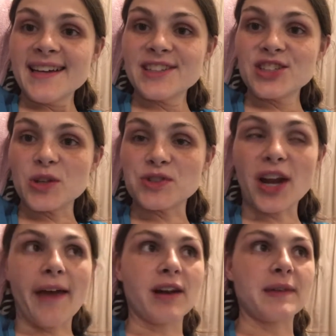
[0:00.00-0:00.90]
So
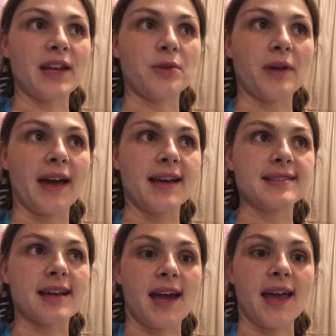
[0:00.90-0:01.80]
sorry I haven't updated you
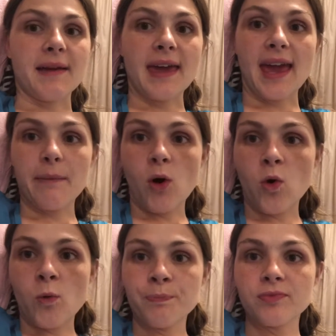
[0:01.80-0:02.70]
guys. I came
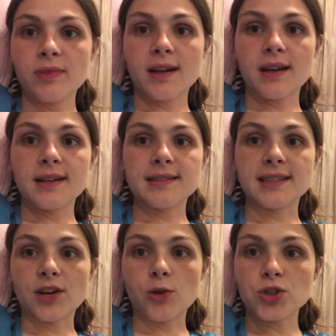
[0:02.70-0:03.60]
home,
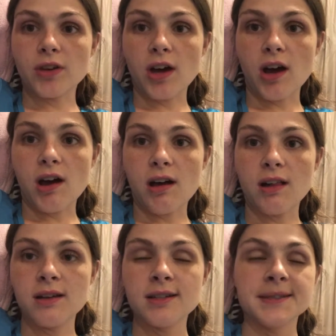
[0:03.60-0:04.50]
did a grocery haul,